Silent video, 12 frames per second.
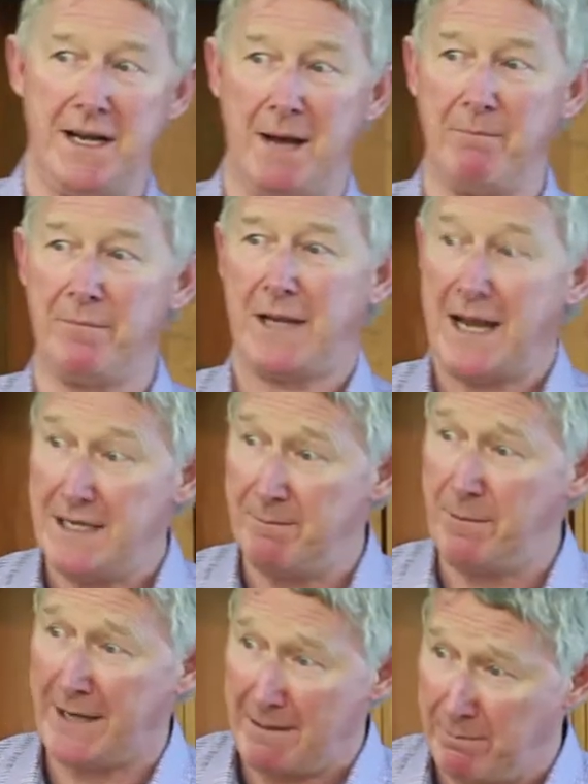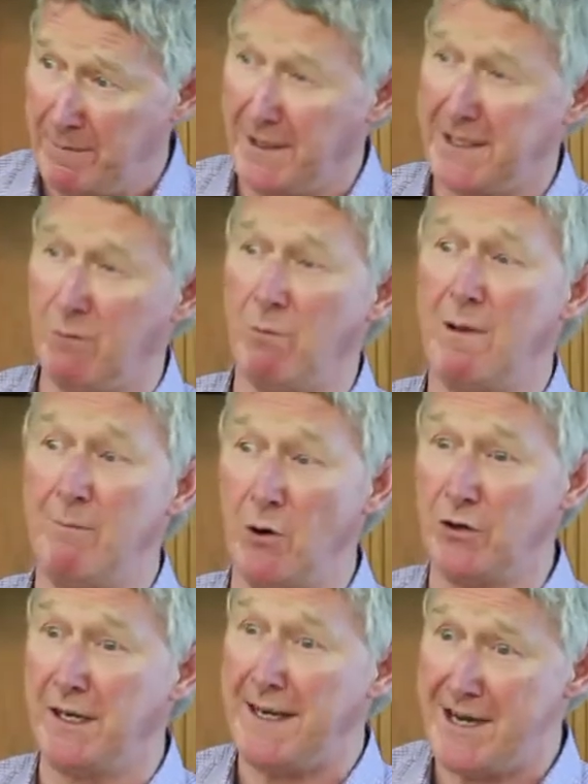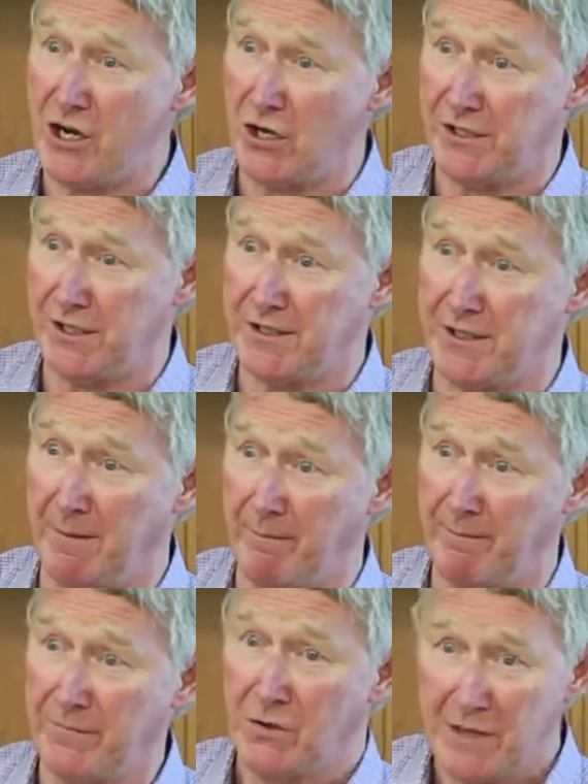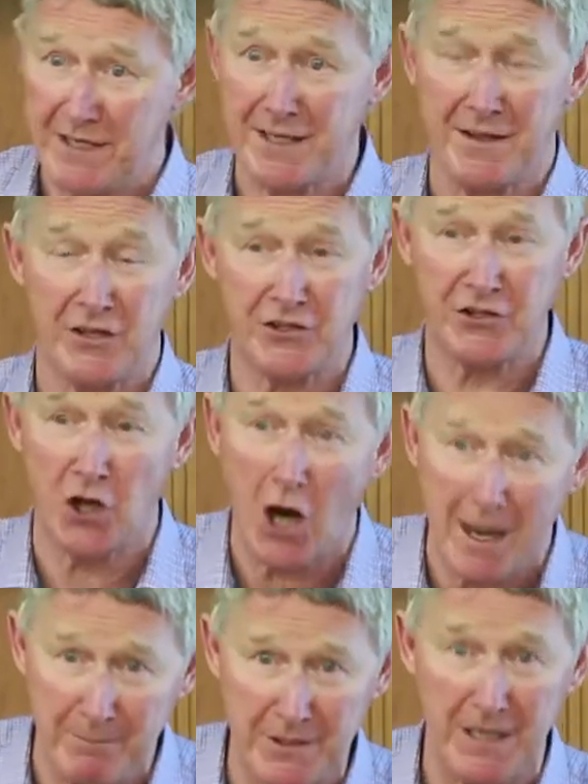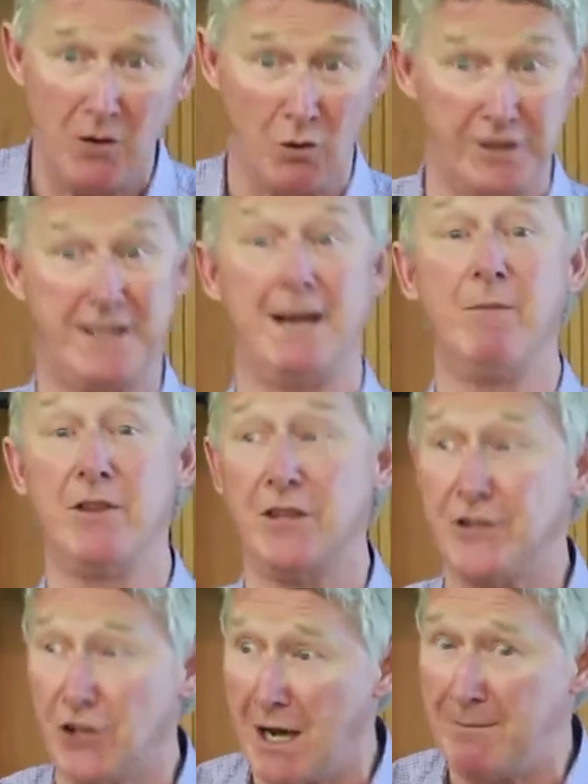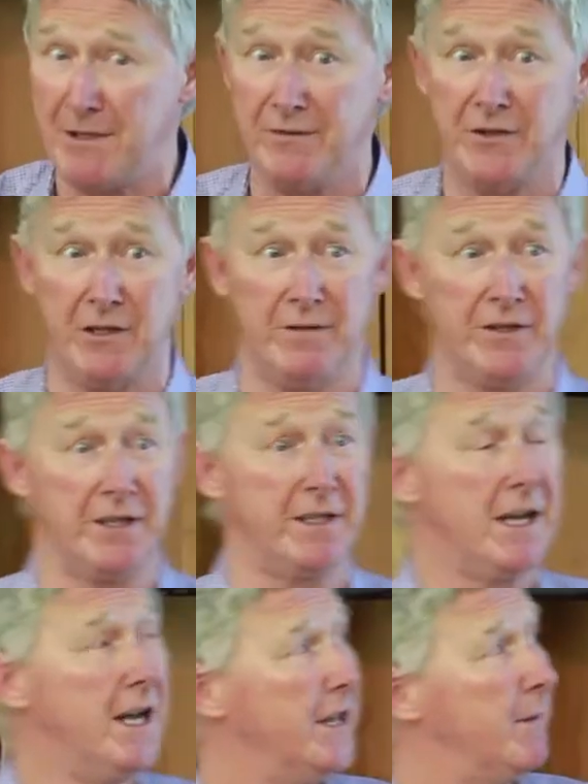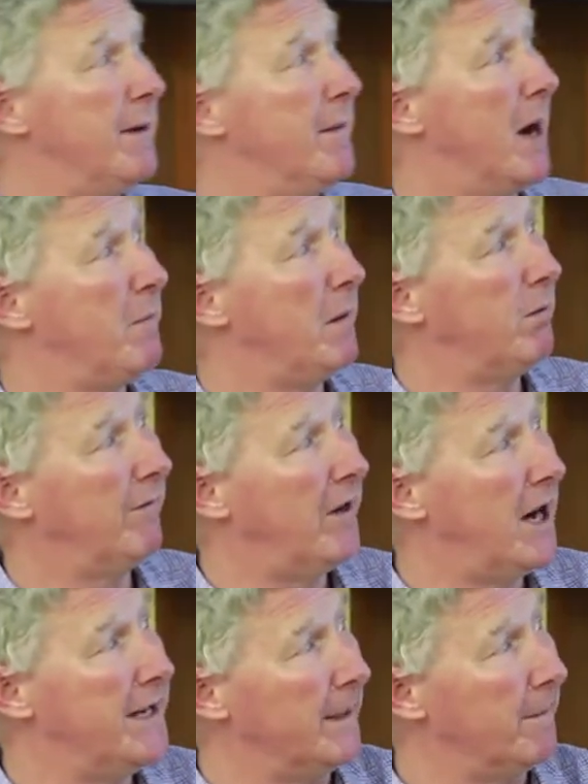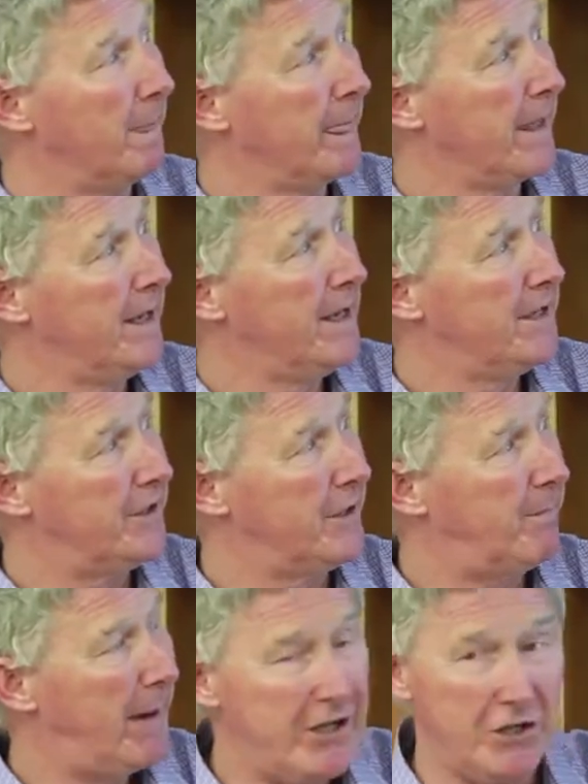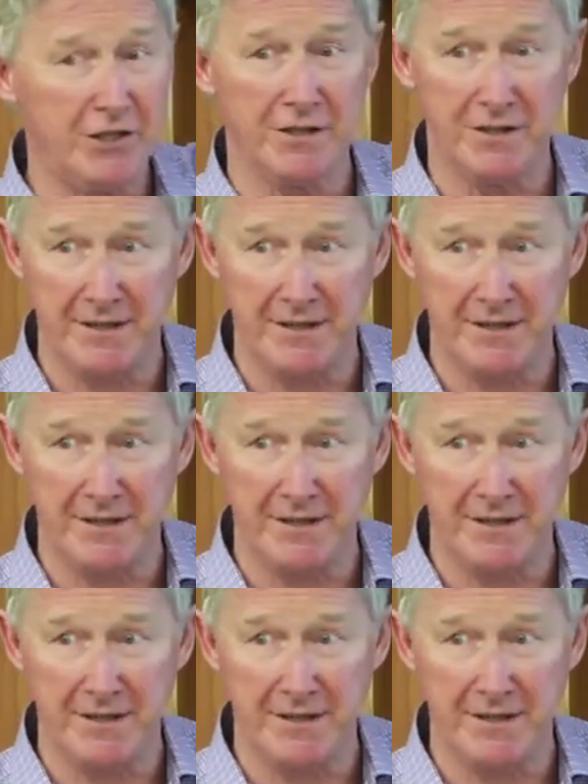up capability when we're building an ecosystem. These are the types or some of the types of services that we might be providing. So the patient and the